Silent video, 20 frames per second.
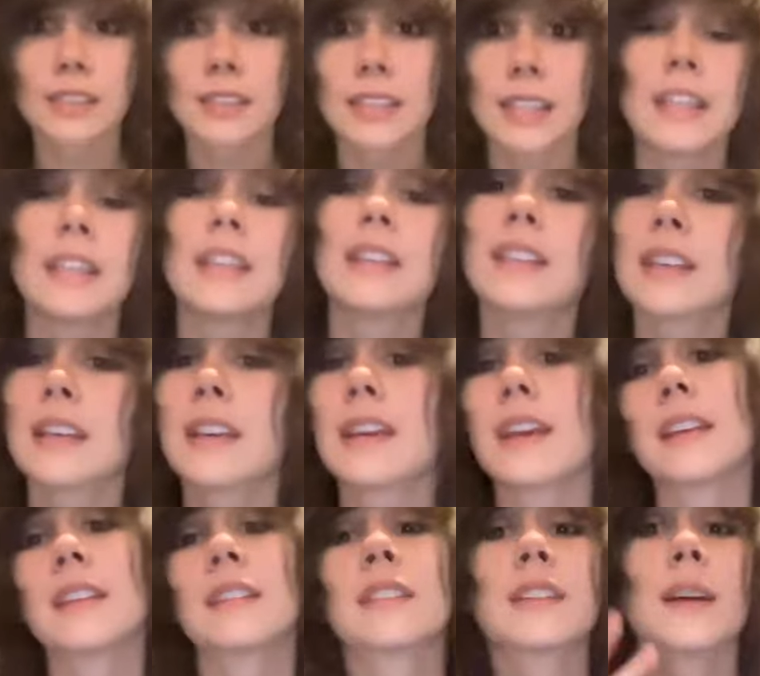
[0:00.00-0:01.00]
needed to
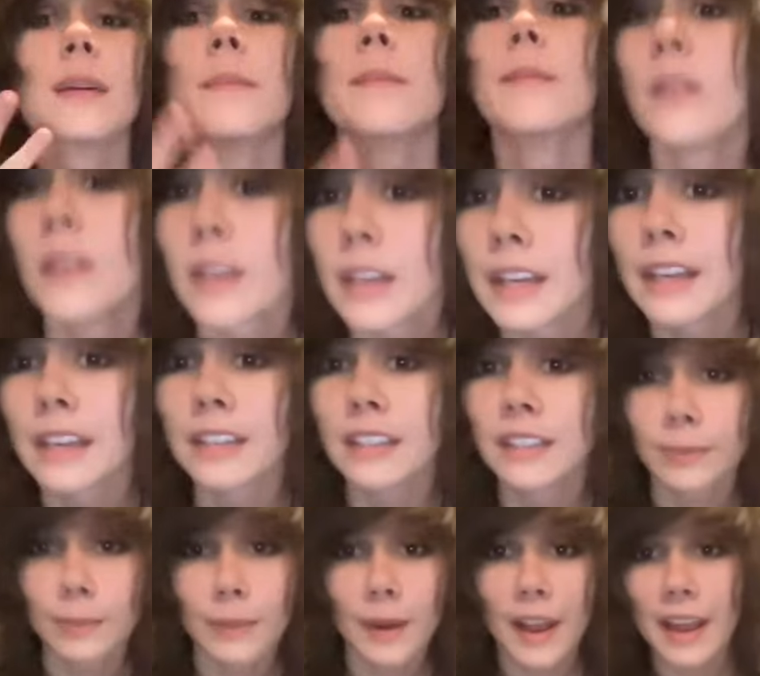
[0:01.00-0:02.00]
get some more
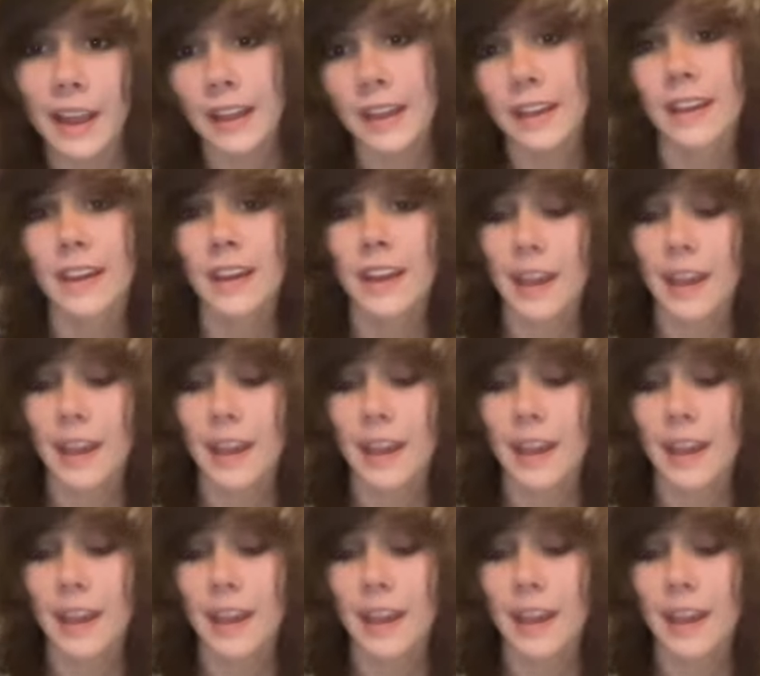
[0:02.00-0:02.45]
hairspray